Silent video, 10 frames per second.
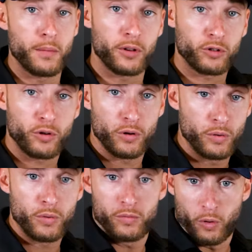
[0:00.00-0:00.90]
EMS
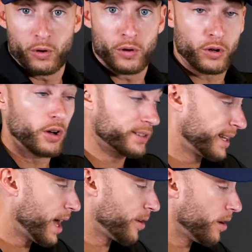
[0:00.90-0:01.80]
crew going to a call
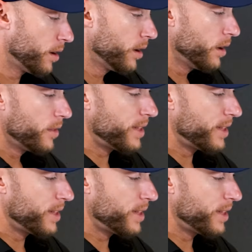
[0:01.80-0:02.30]
together,